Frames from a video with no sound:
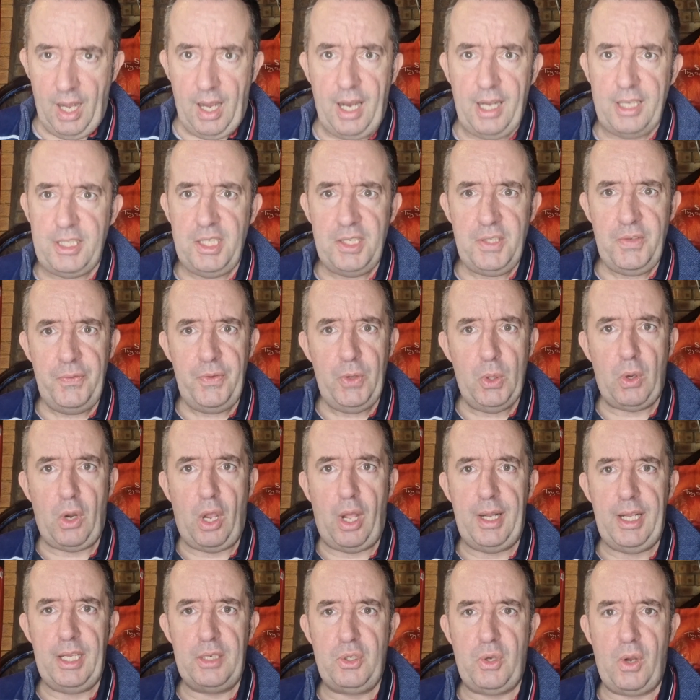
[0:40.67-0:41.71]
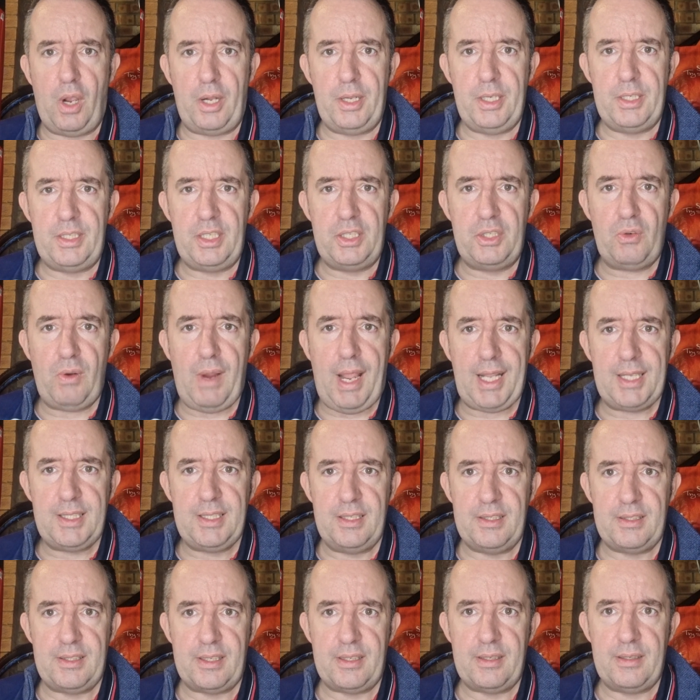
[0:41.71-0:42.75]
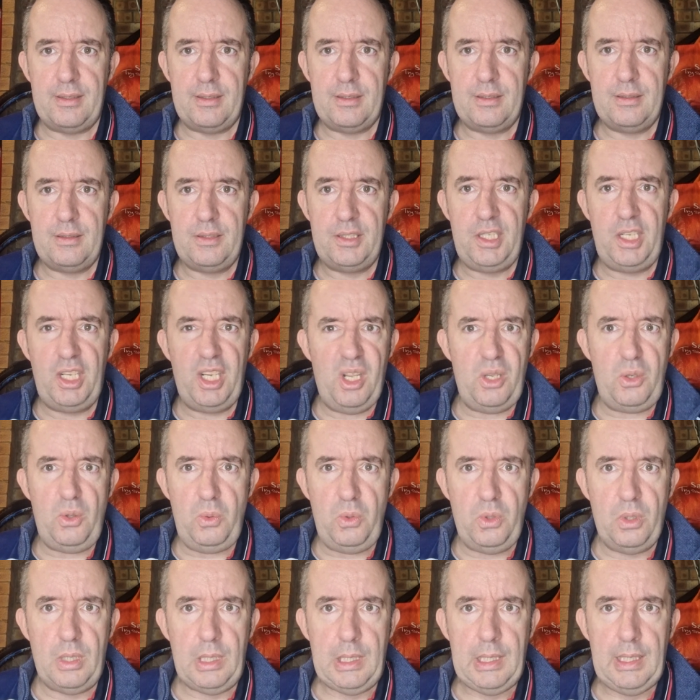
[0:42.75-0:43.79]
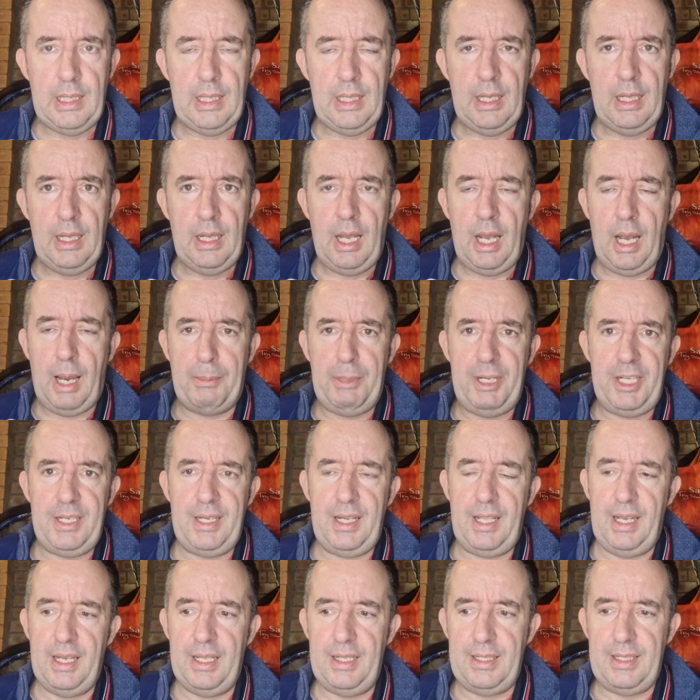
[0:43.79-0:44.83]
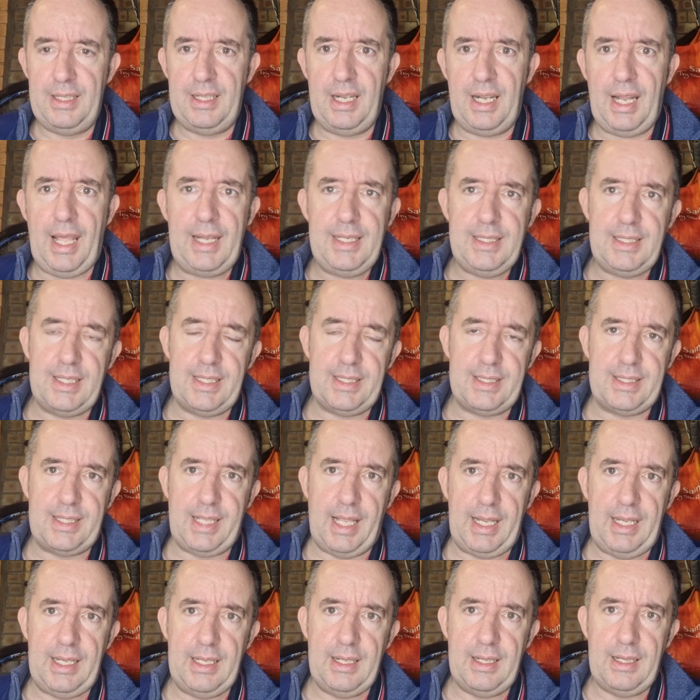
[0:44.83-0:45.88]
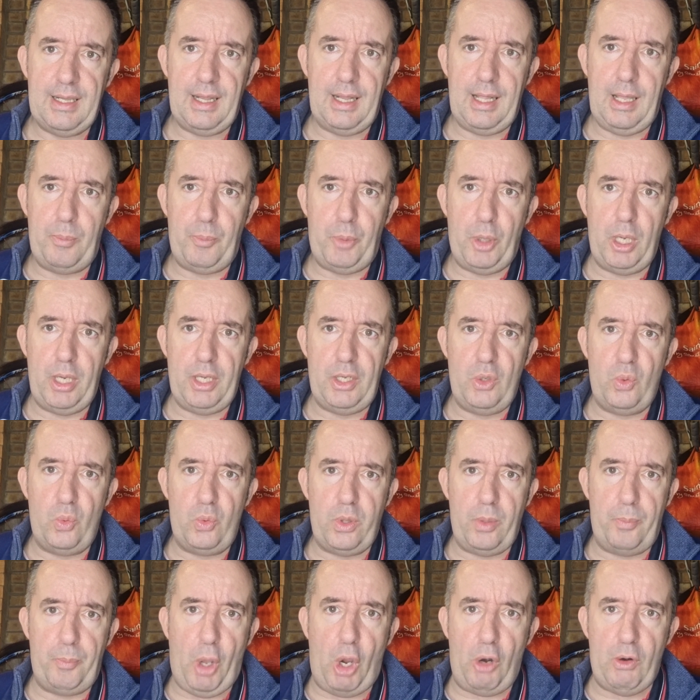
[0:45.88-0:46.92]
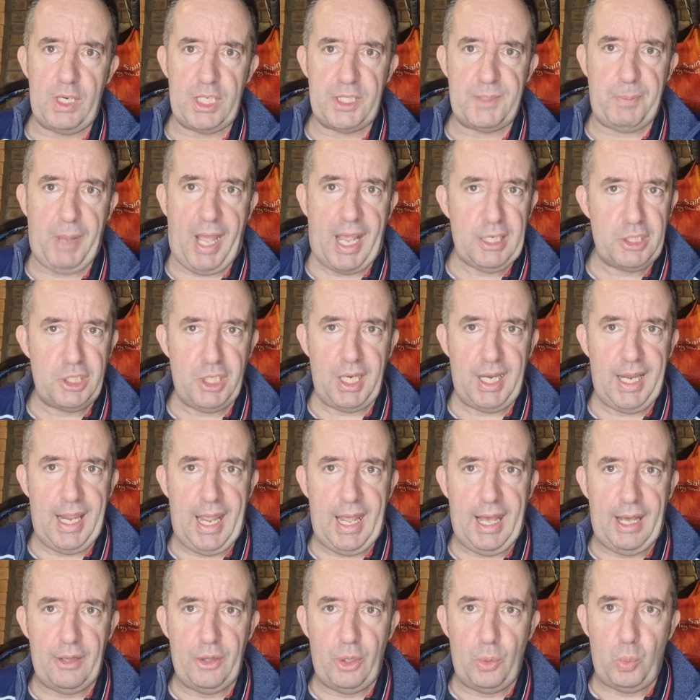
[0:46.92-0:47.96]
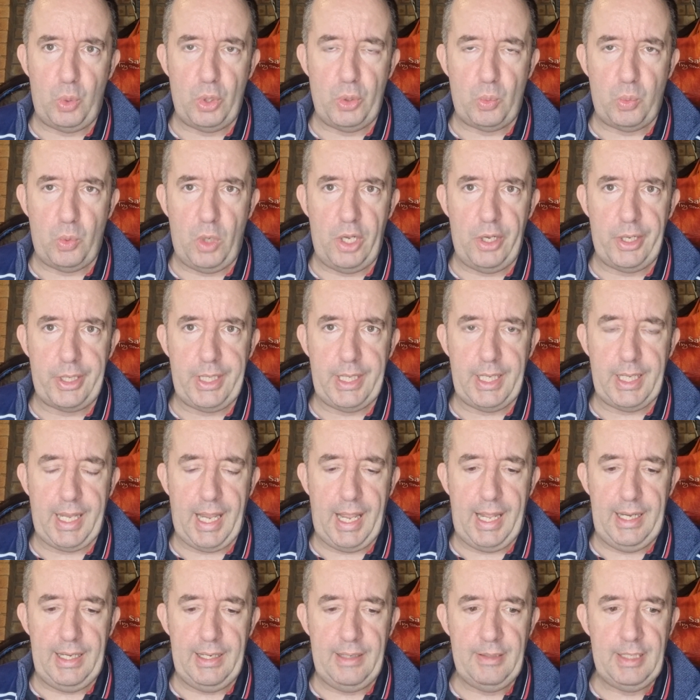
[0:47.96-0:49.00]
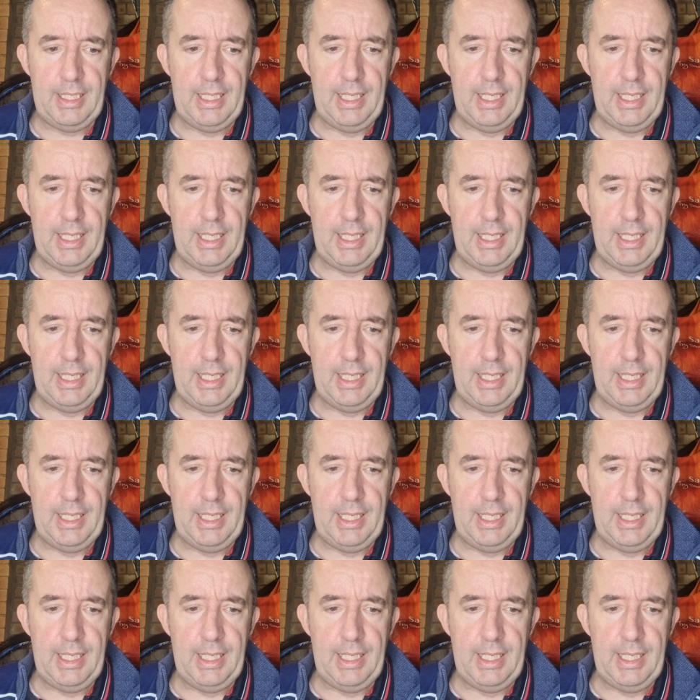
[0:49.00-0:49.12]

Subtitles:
I just feel like they're trying to distract us. Do you? I mean, the latest thing, they're pulling all the Boris bashing out of the woodwork again.